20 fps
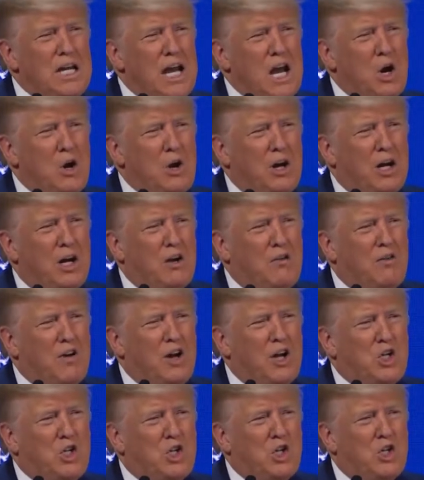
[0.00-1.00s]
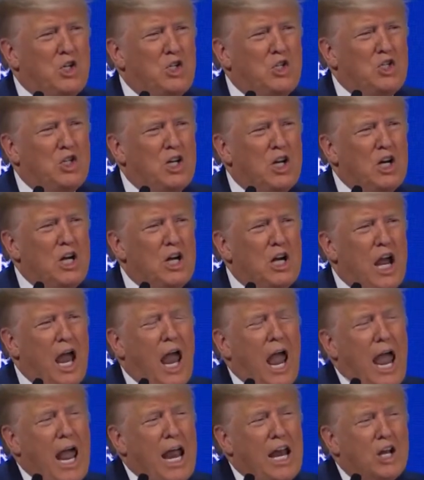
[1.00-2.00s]
daring adventures,
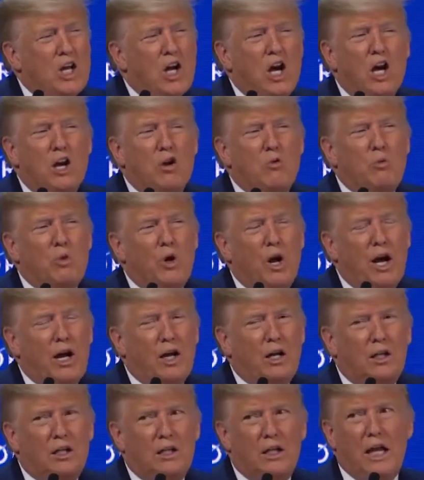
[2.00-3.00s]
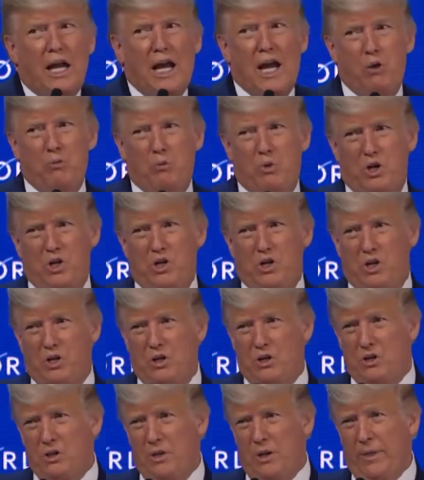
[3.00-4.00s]
and unbridled
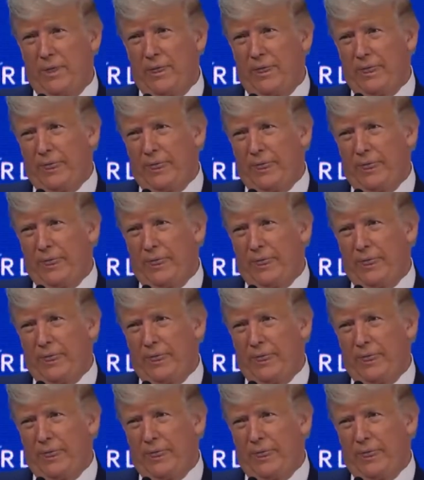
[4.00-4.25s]
ambitions.